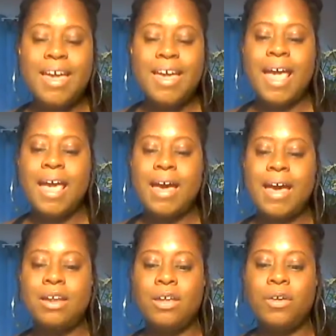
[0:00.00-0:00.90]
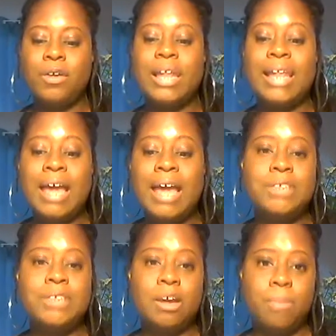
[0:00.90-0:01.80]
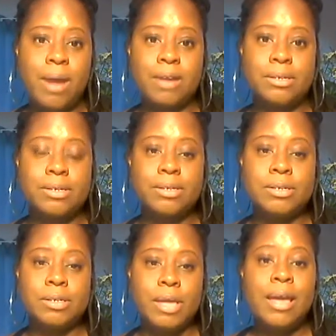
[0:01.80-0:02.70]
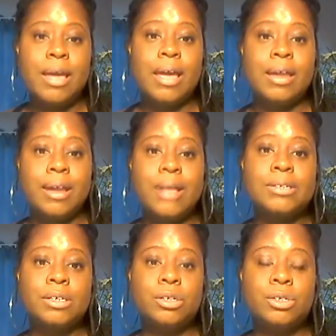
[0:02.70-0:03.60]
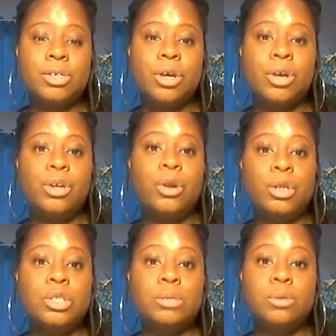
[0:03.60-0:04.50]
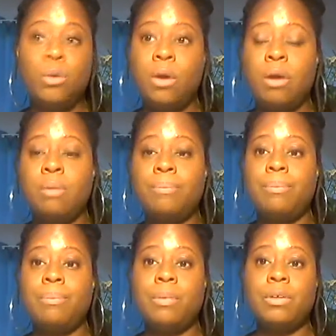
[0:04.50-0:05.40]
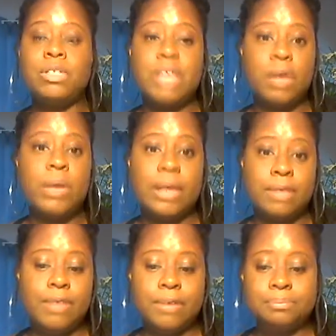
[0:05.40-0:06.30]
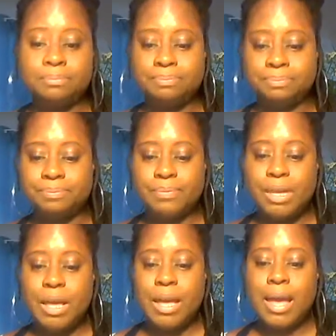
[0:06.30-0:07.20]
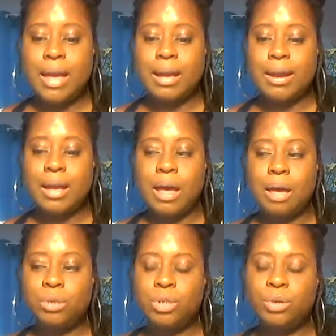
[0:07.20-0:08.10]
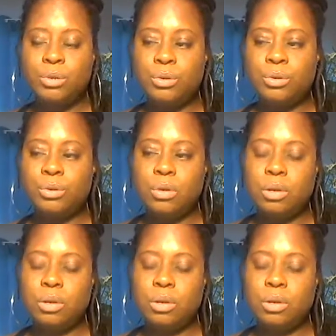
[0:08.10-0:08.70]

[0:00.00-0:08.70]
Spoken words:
and your lifestyle practices, and in essence, your sacred living, and how to